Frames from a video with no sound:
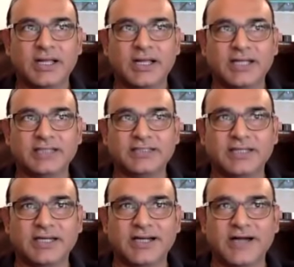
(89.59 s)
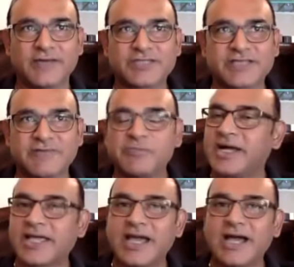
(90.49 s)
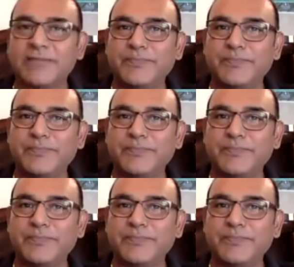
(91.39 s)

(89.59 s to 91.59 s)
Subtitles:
And I was given my cap